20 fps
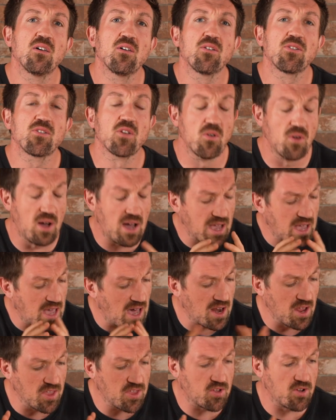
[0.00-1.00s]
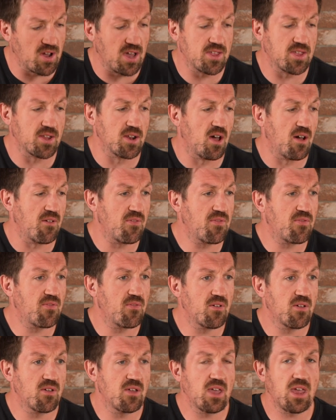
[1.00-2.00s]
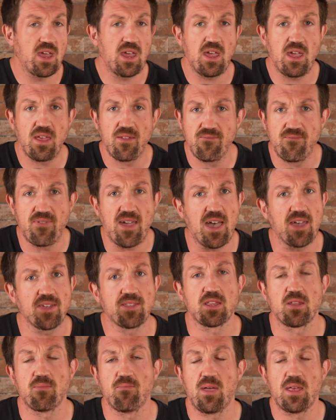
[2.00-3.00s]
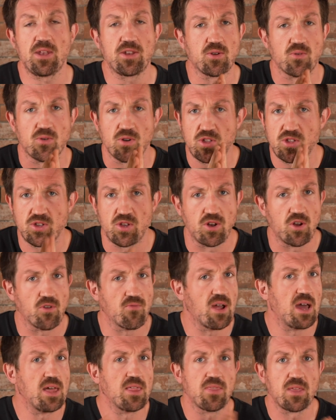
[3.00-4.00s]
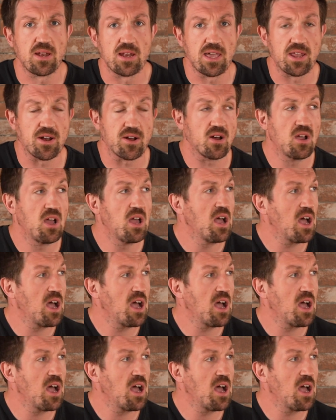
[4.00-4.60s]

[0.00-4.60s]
So I cannot stress enough, invest in a mentor sooner rather than later.